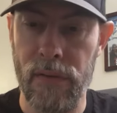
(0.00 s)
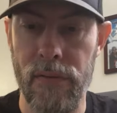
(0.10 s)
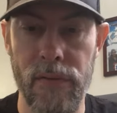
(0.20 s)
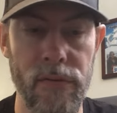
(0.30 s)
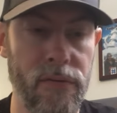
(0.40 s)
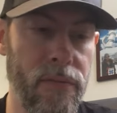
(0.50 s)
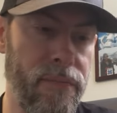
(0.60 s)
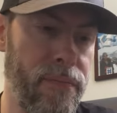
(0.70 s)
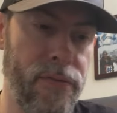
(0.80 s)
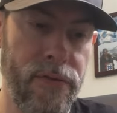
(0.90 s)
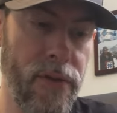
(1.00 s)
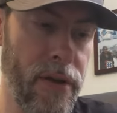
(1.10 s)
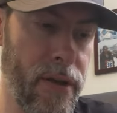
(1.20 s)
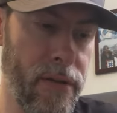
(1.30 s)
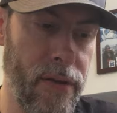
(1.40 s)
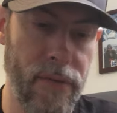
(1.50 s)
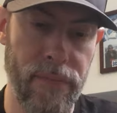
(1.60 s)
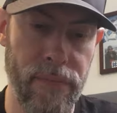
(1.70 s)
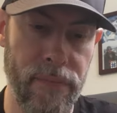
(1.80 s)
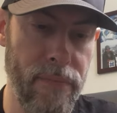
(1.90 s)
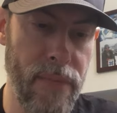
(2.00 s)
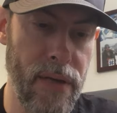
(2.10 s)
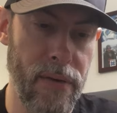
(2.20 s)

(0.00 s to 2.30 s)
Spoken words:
Is just a stunningly mint